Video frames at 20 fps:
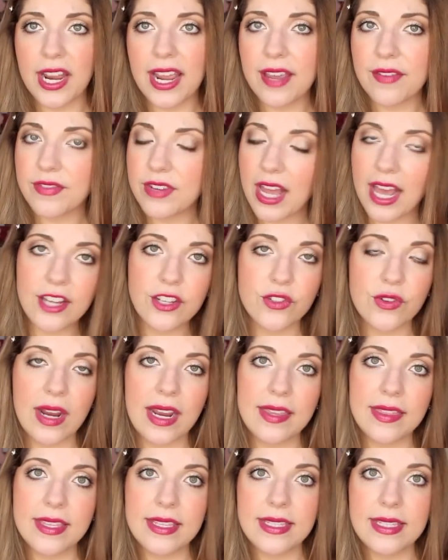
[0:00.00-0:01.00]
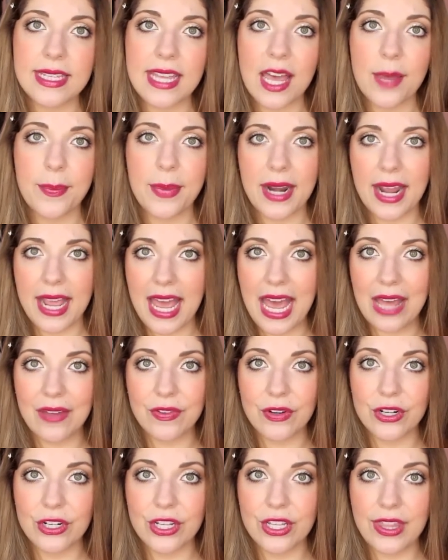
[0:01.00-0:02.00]
I have not tried this yet, but I have
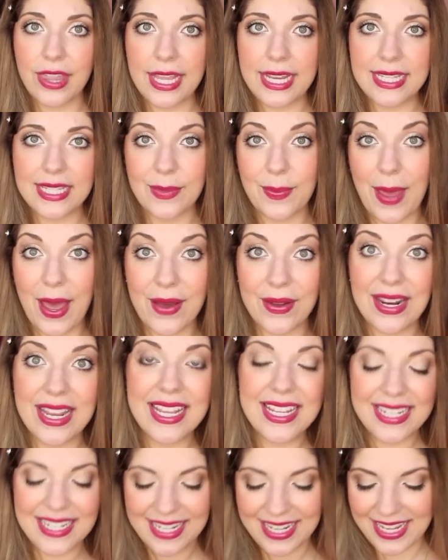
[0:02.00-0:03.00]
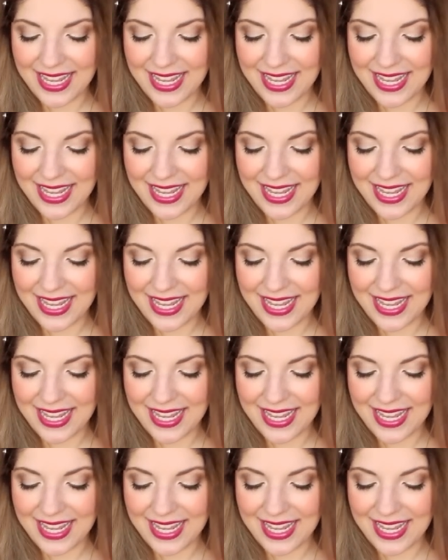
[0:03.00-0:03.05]
heard good things about it.